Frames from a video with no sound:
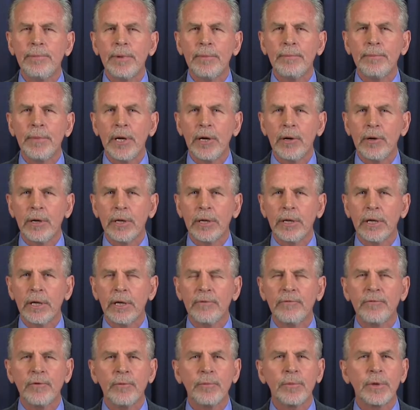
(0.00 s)
America
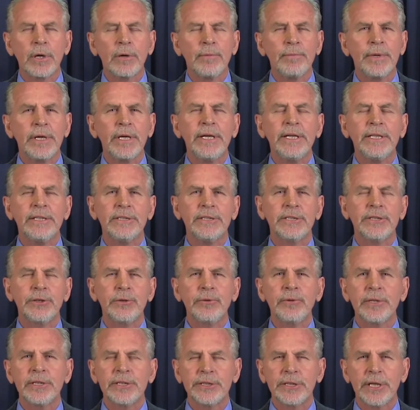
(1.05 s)
from committing
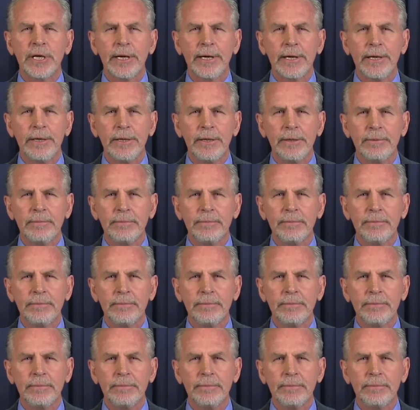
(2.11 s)
suicide."